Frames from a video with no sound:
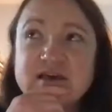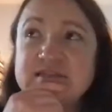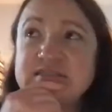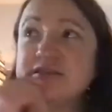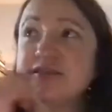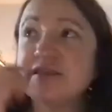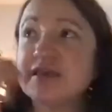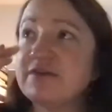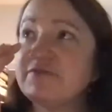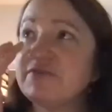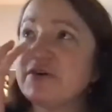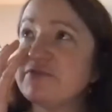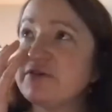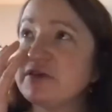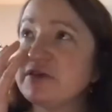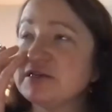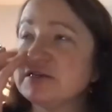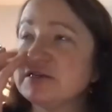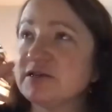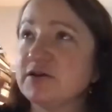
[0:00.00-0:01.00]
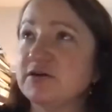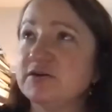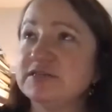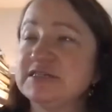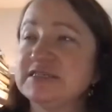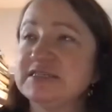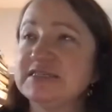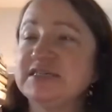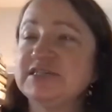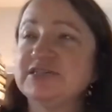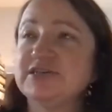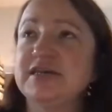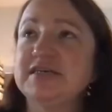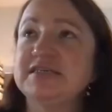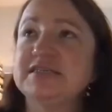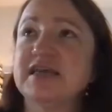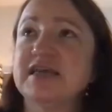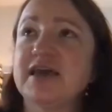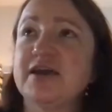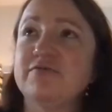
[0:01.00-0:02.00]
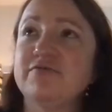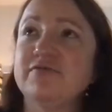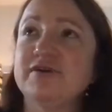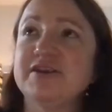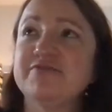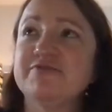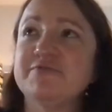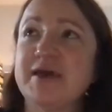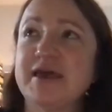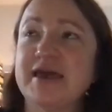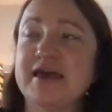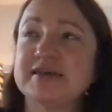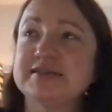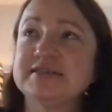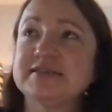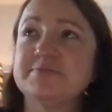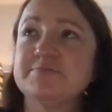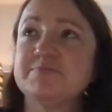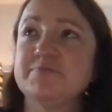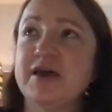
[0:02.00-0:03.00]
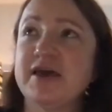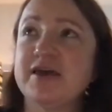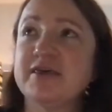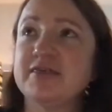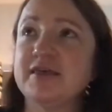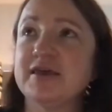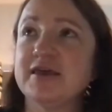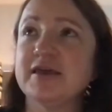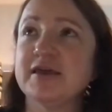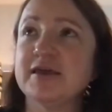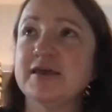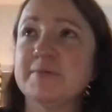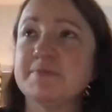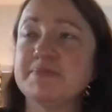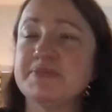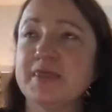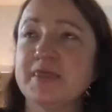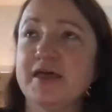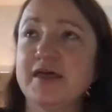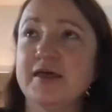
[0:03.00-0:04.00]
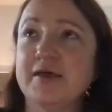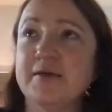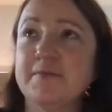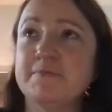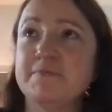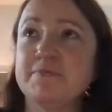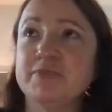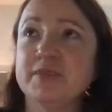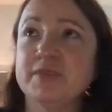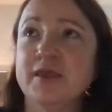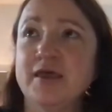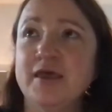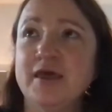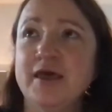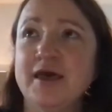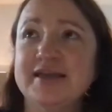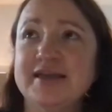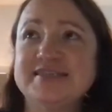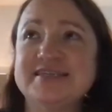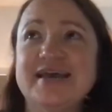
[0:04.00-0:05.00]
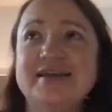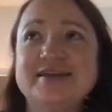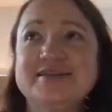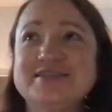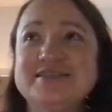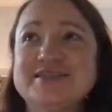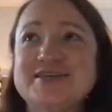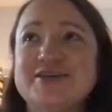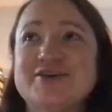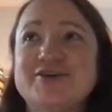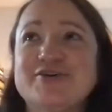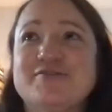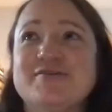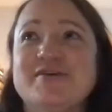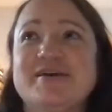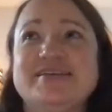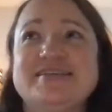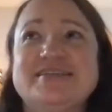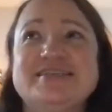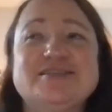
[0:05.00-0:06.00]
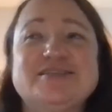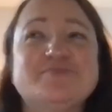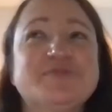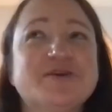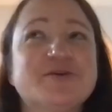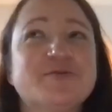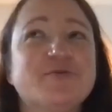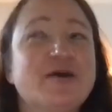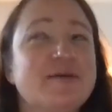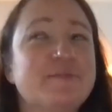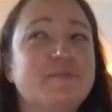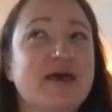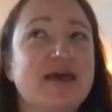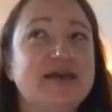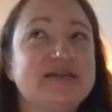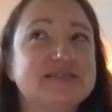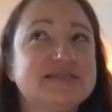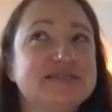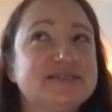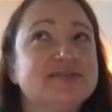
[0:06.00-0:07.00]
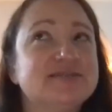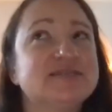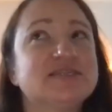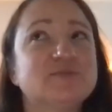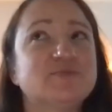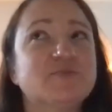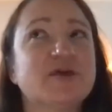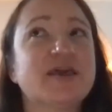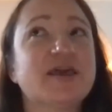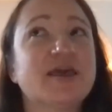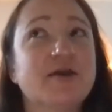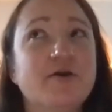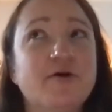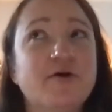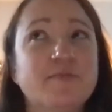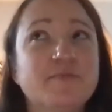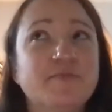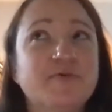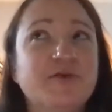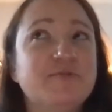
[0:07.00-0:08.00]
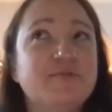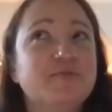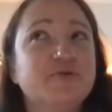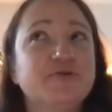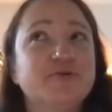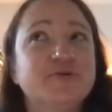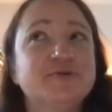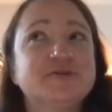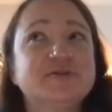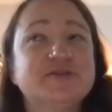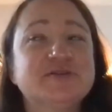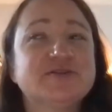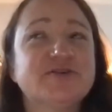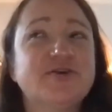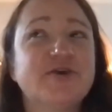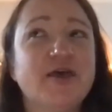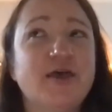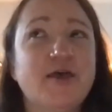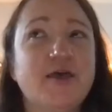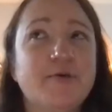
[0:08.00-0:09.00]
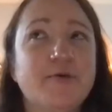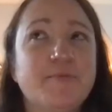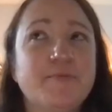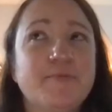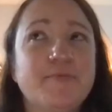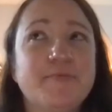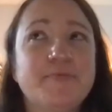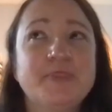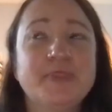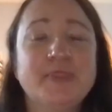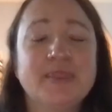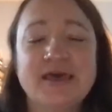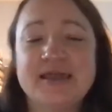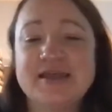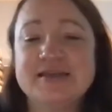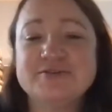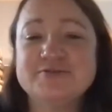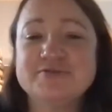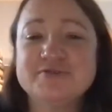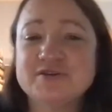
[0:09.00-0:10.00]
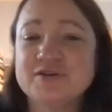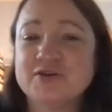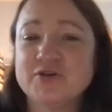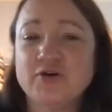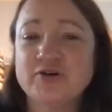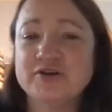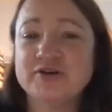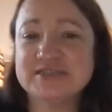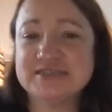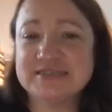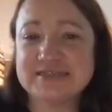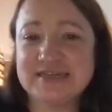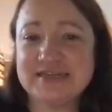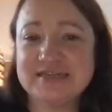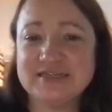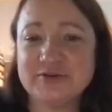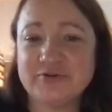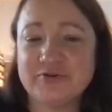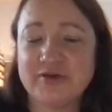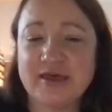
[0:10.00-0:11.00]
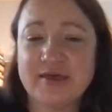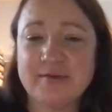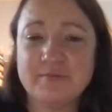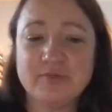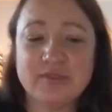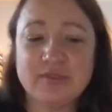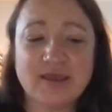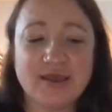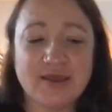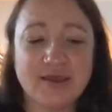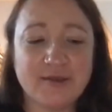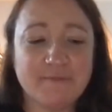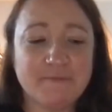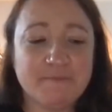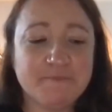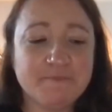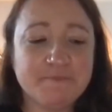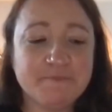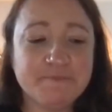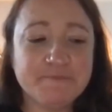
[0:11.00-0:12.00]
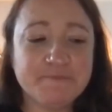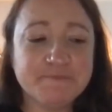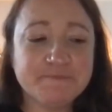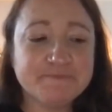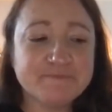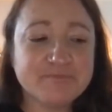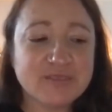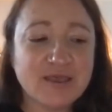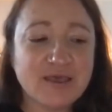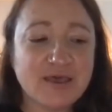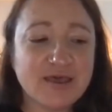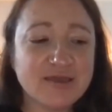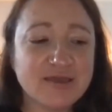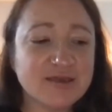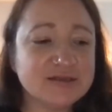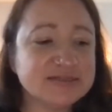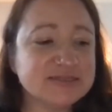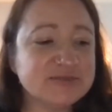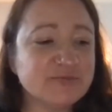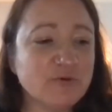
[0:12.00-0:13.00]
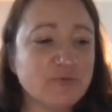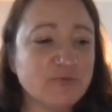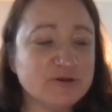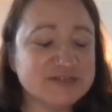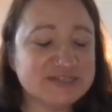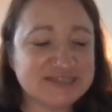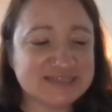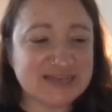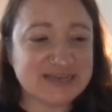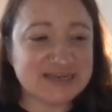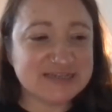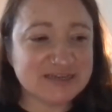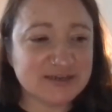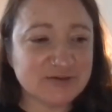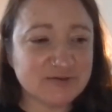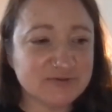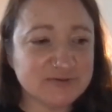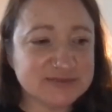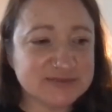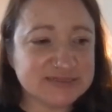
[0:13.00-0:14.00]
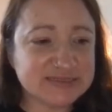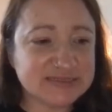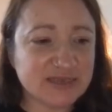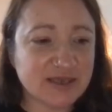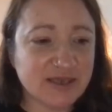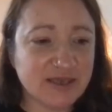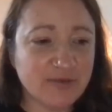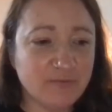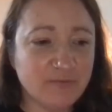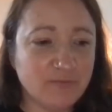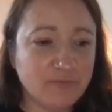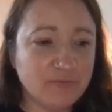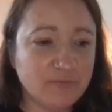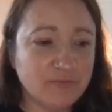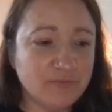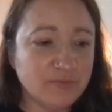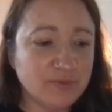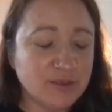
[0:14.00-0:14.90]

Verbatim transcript: don't think I've ever consciously tried to get rid of my accent, but mm. I hmm. think um, I tend to I tend to be quite bad at sometimes picking up people's. Um, I don't consciously do it. Um, mm. I, someone once said it was um,